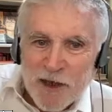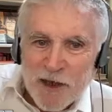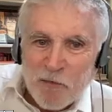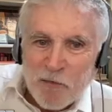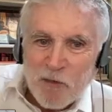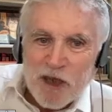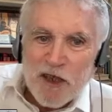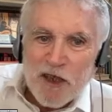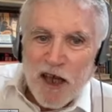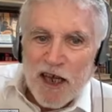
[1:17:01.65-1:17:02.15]

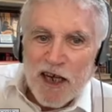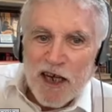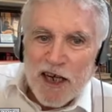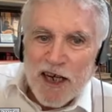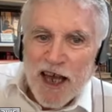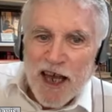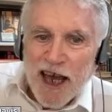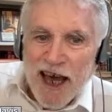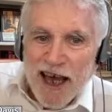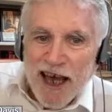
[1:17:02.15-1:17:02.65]
can be
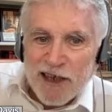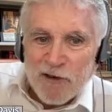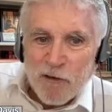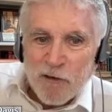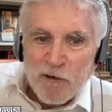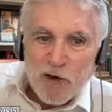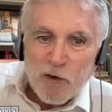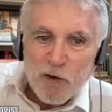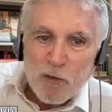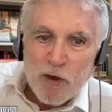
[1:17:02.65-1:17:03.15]
day-to-day
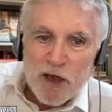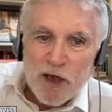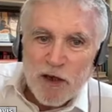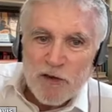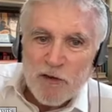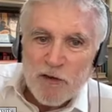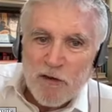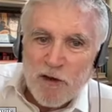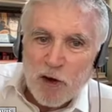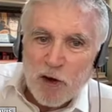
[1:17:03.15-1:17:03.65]
activists
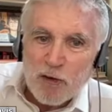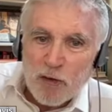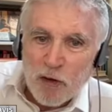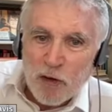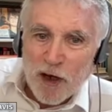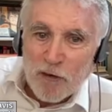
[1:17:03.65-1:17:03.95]
because of their